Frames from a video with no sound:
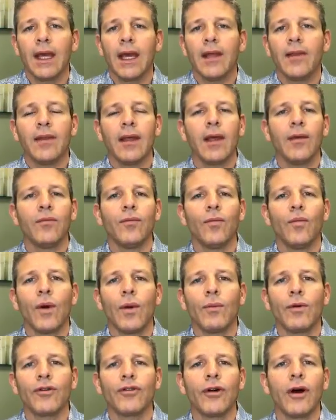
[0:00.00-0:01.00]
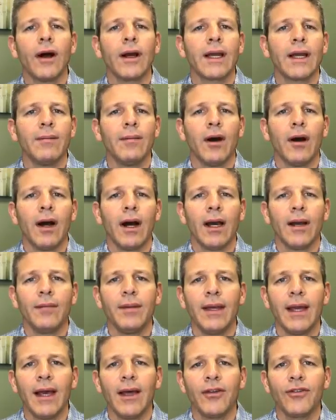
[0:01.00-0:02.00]
And then when we're talking about
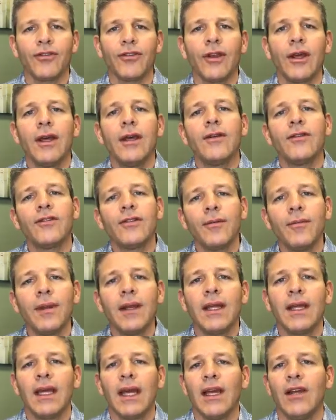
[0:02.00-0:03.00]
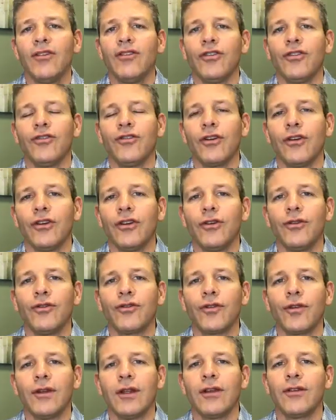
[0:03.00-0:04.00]
IBS, some medications are
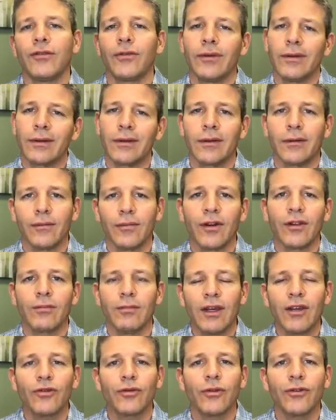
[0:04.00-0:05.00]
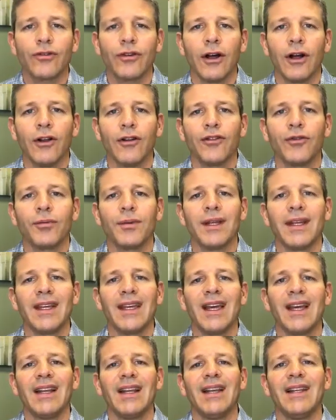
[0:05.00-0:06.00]
used for this with mixed results, but
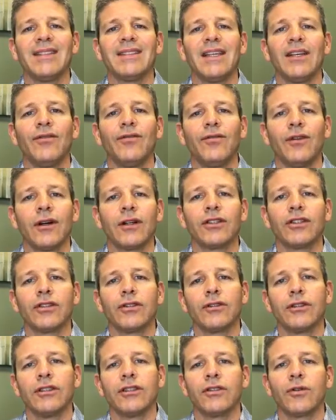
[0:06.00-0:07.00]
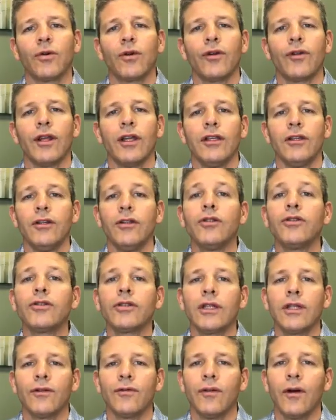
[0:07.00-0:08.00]
again, it's a functional disorder that
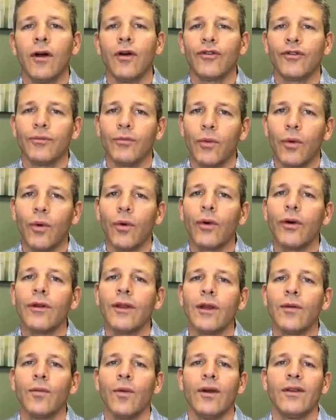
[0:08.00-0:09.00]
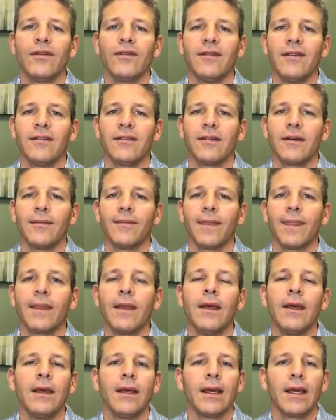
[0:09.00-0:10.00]
usually involves more than one system.
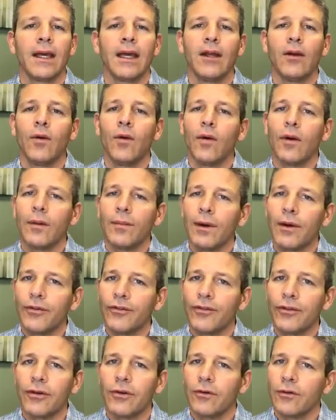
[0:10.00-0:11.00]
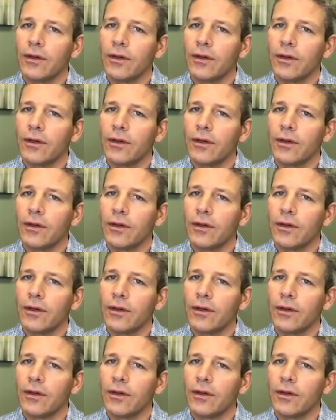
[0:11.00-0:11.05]
Again, hormones are